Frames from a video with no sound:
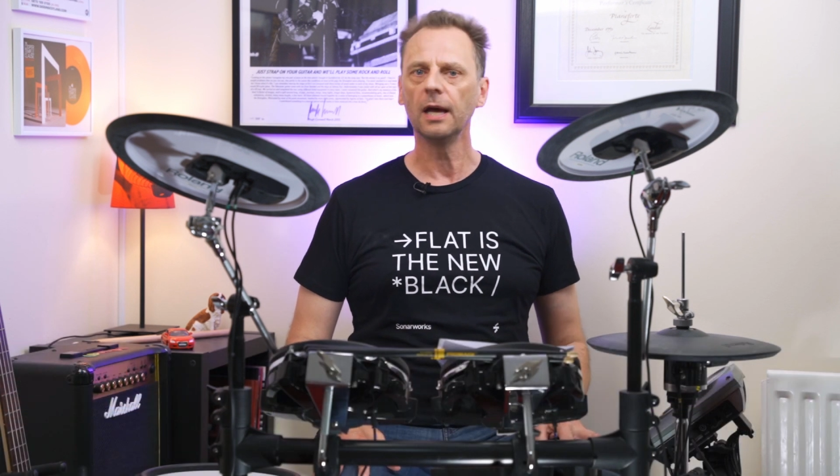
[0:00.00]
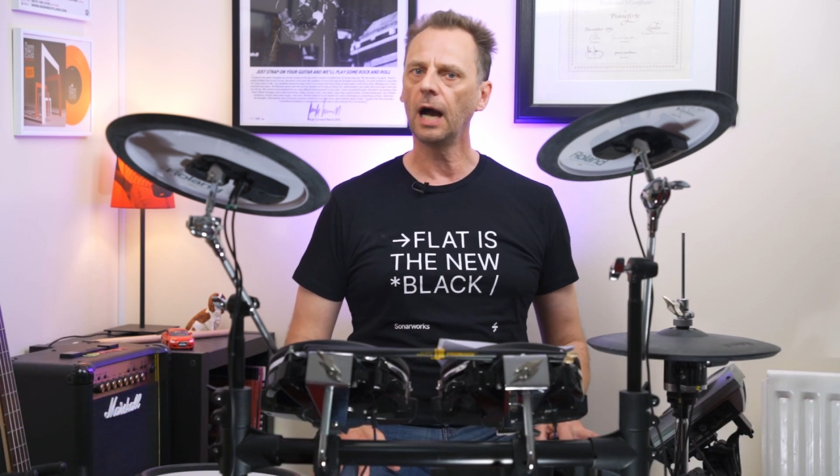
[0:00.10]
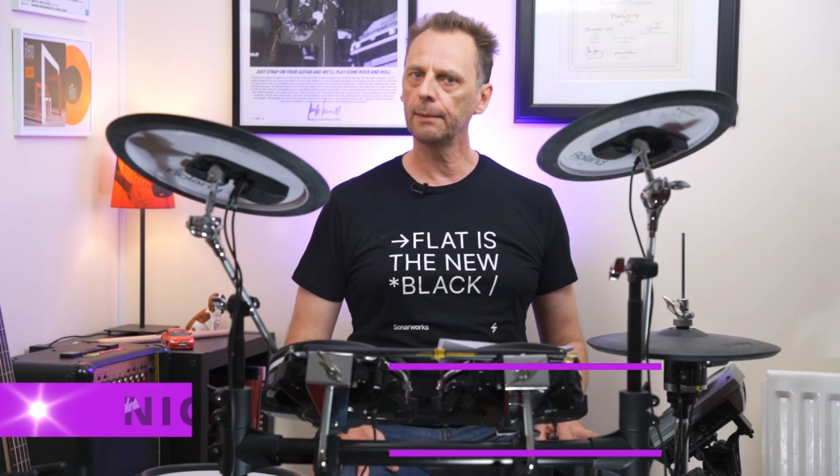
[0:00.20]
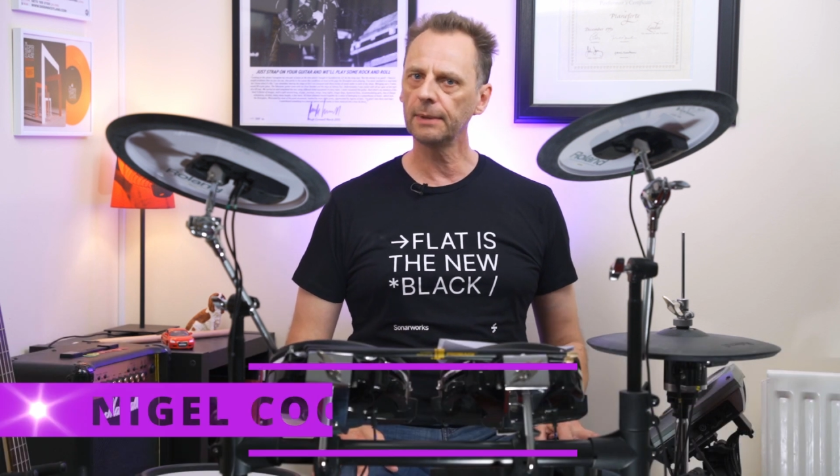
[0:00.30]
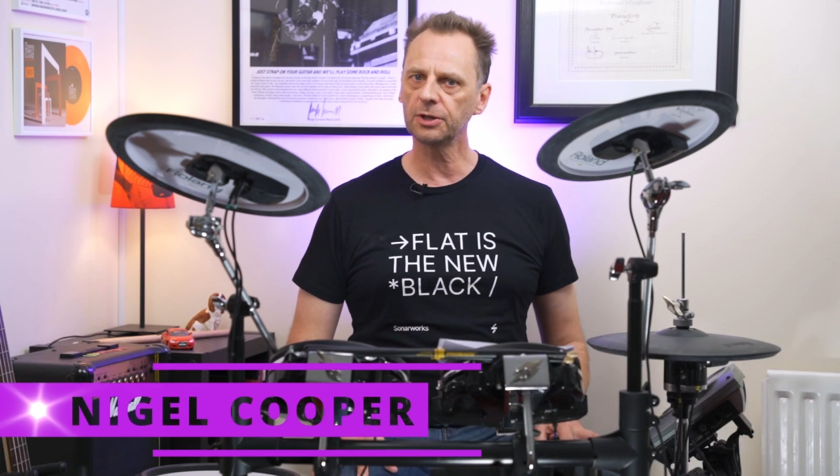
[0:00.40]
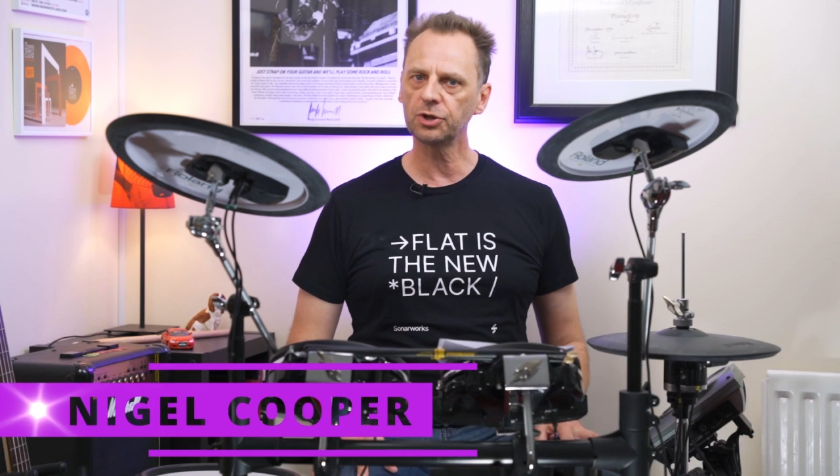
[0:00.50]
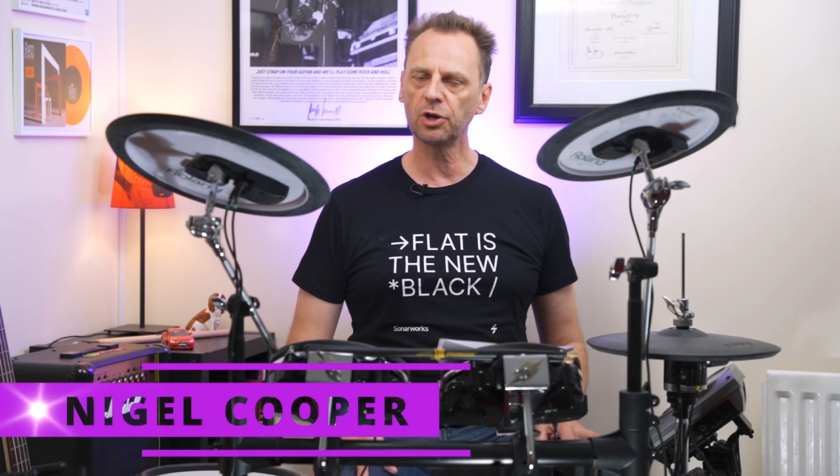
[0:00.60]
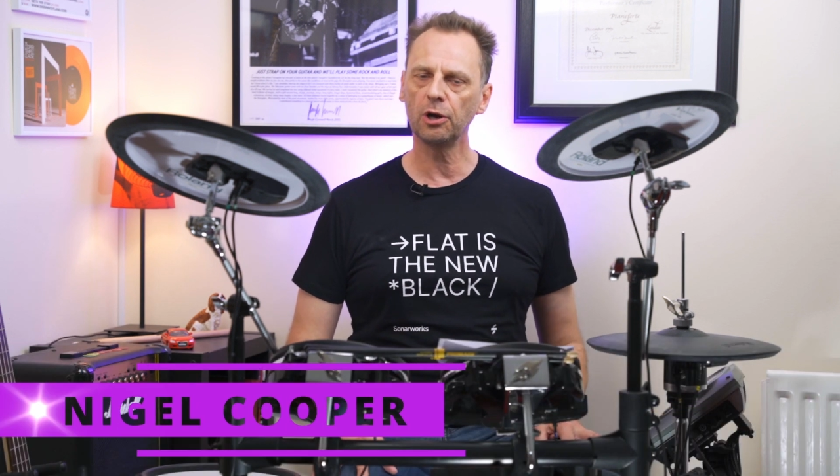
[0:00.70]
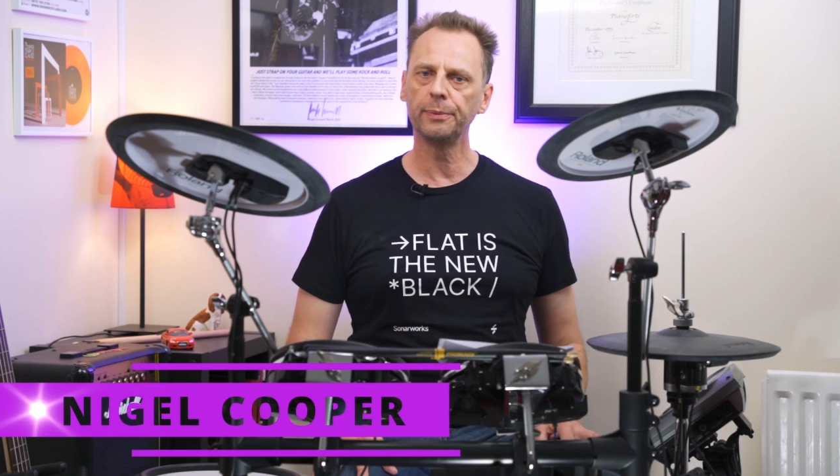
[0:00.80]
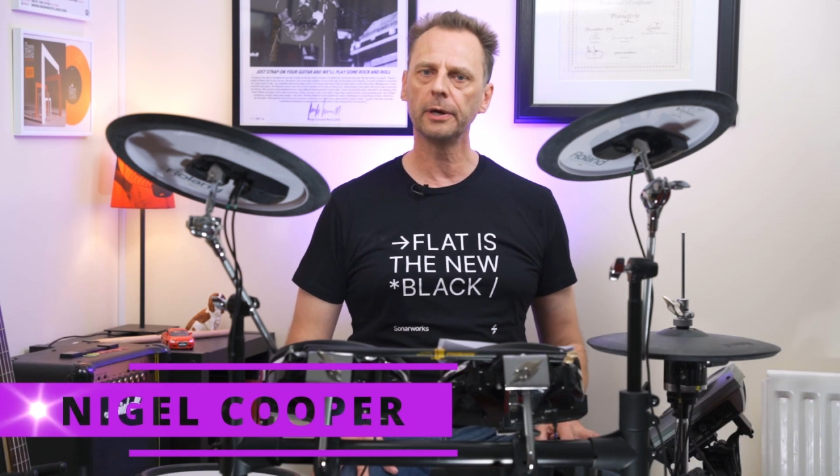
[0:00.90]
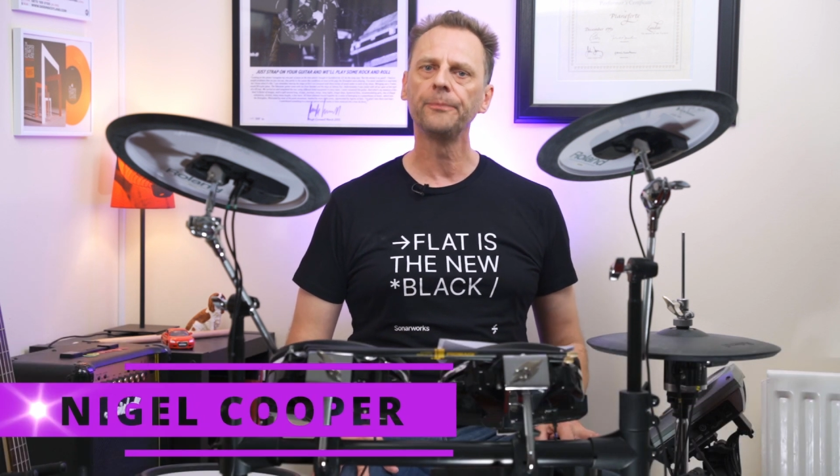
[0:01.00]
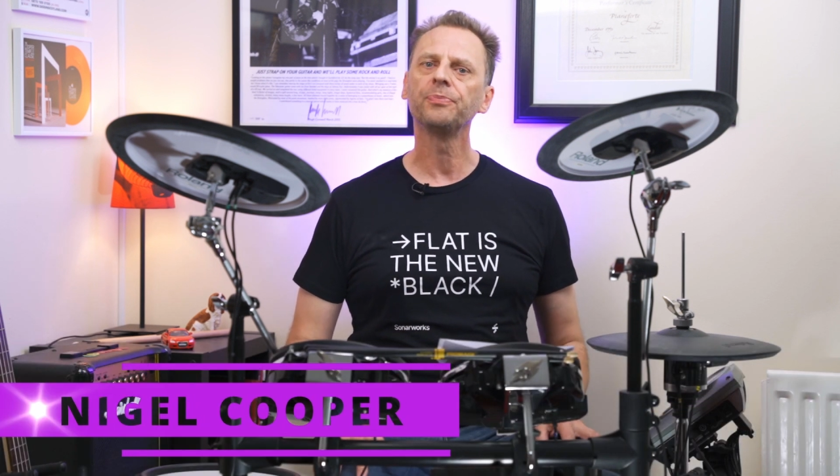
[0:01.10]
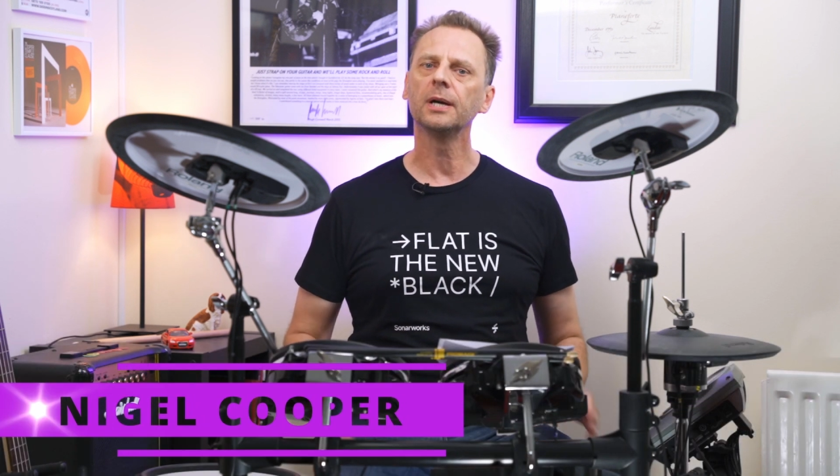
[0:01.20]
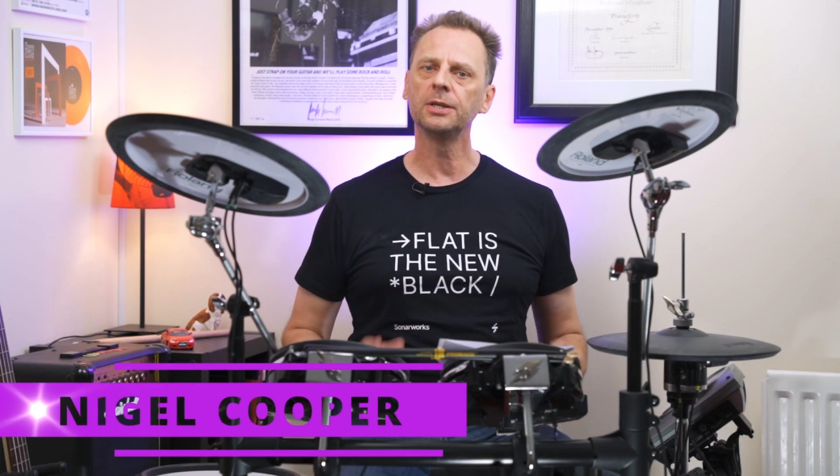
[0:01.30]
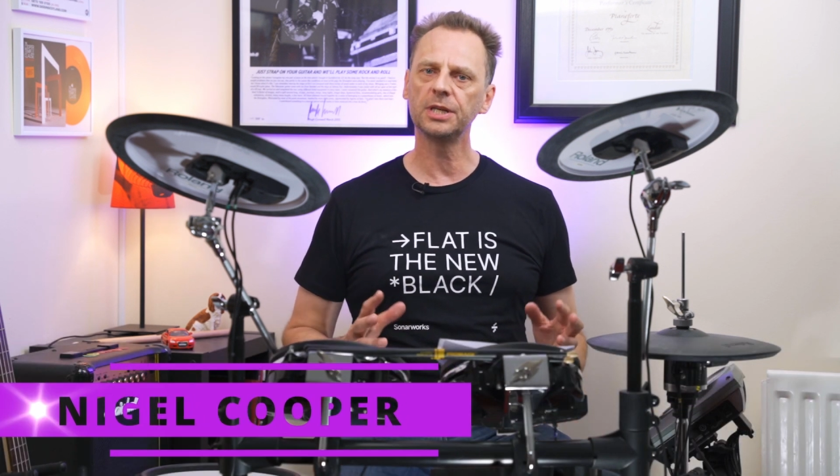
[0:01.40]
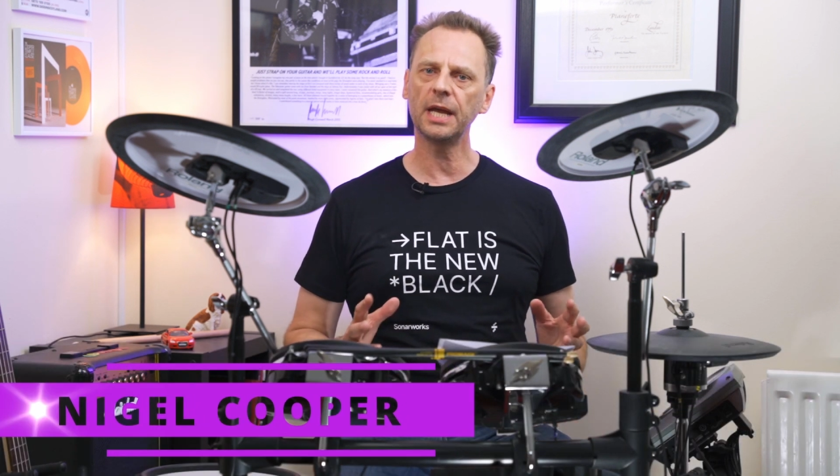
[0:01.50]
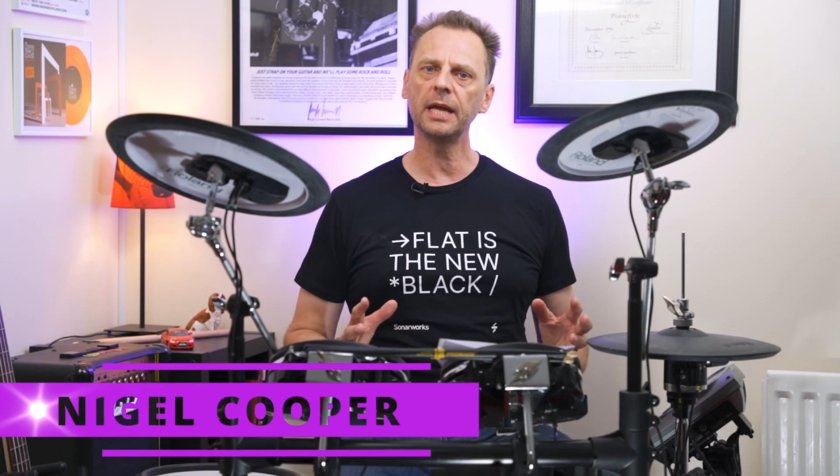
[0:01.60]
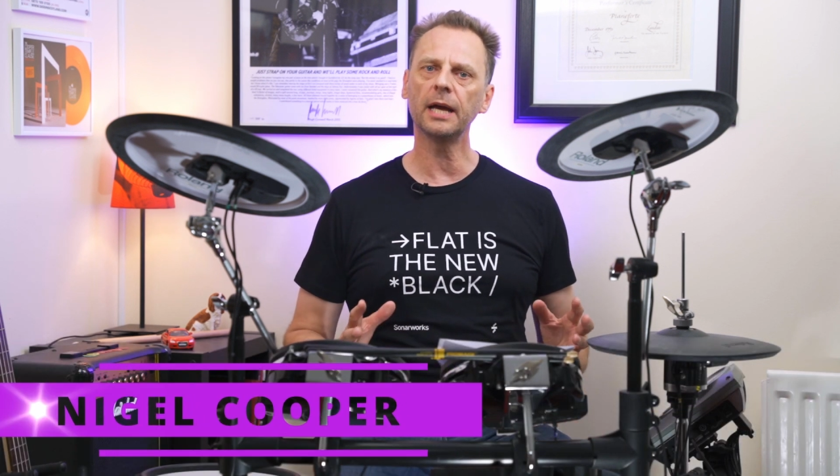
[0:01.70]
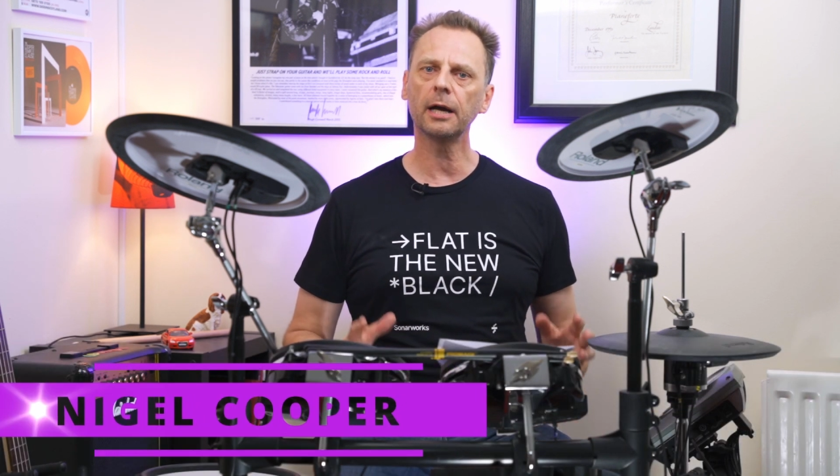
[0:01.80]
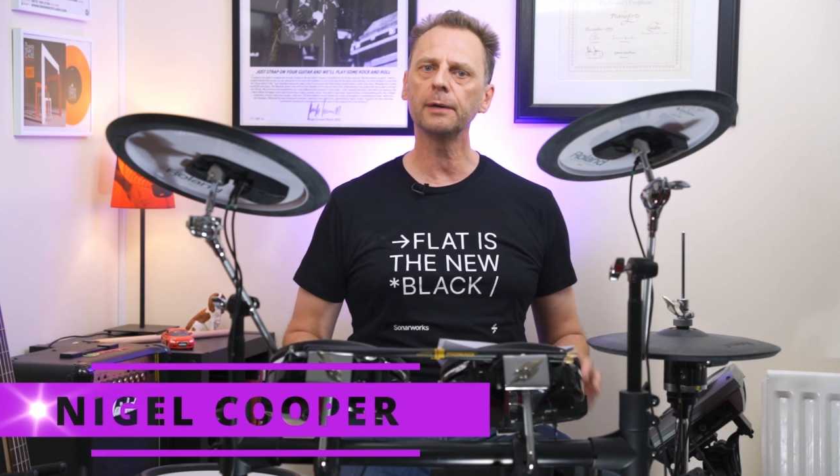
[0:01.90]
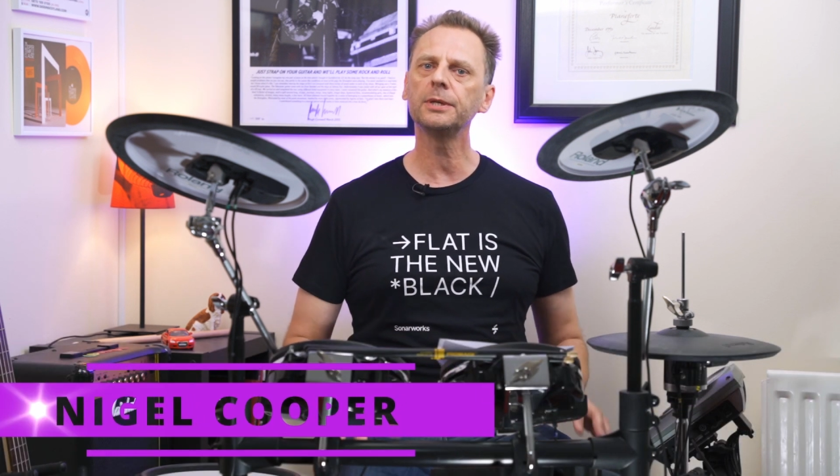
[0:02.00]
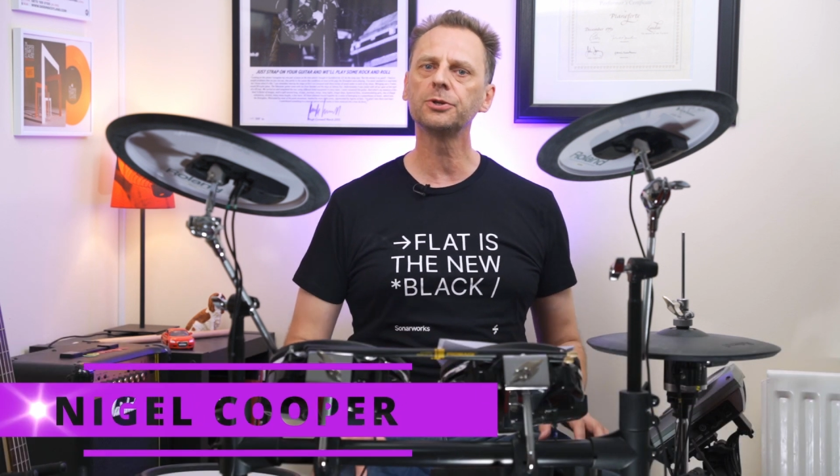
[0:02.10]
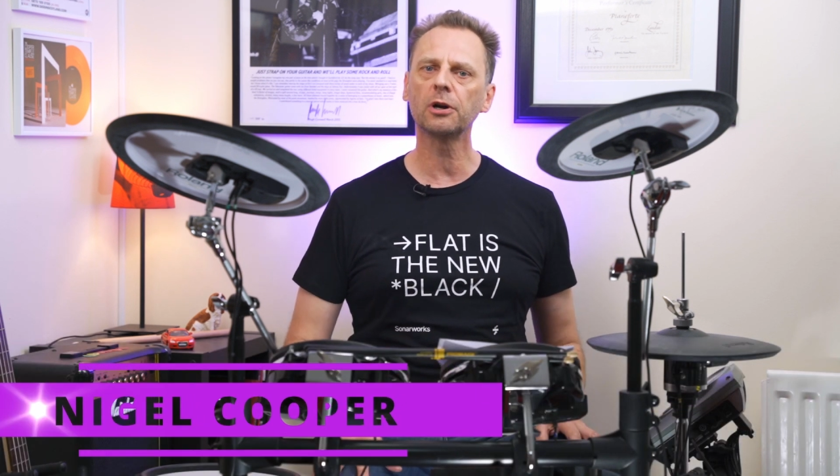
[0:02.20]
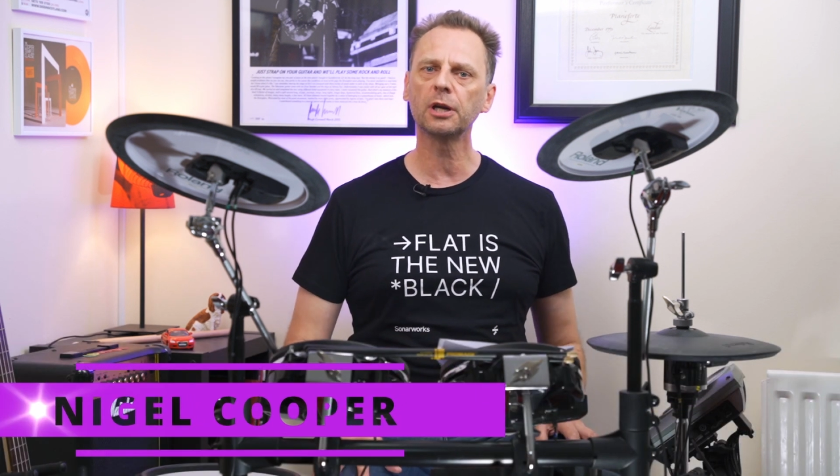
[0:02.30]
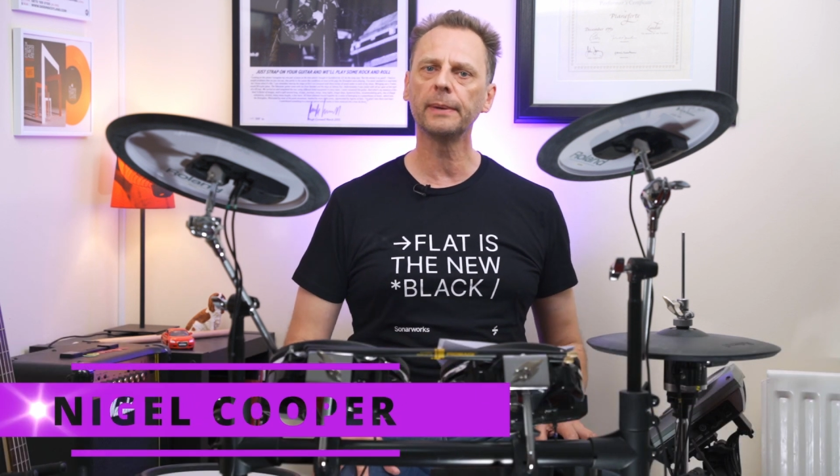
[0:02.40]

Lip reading: I'm Nadia Cooper and today I'm going to be talking